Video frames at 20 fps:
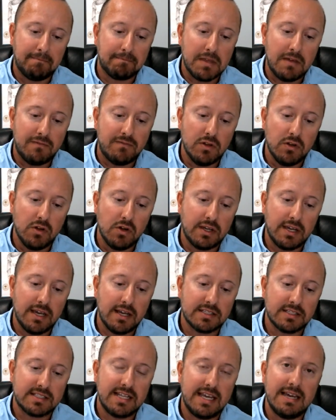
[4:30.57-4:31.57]
if you look at
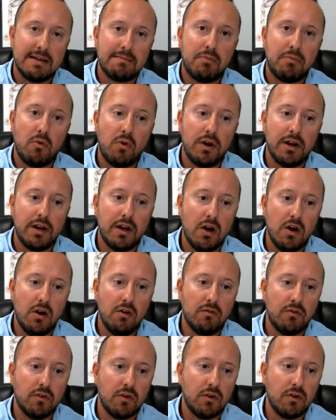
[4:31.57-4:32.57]
a standpoint
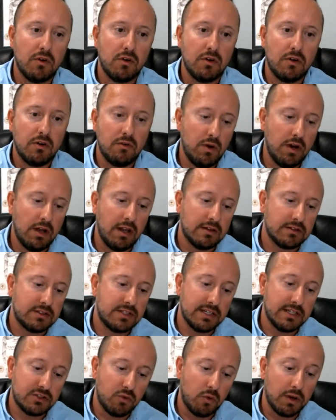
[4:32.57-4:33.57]
over, well, I'll
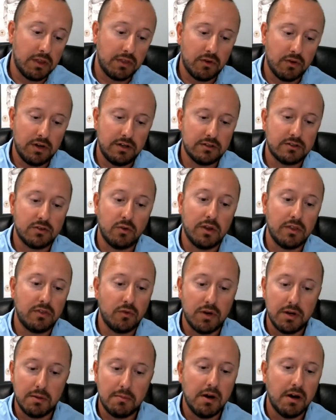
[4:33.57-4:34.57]
take 23
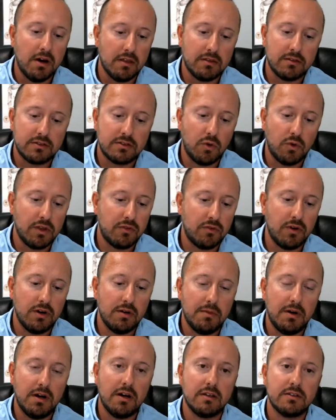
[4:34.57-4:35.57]
a month. 23 a
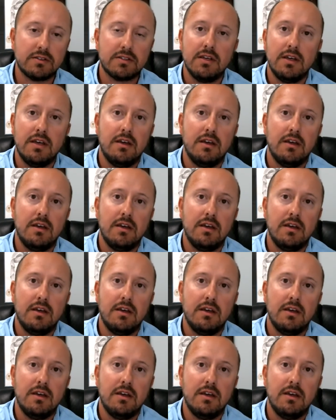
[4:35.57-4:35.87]
month.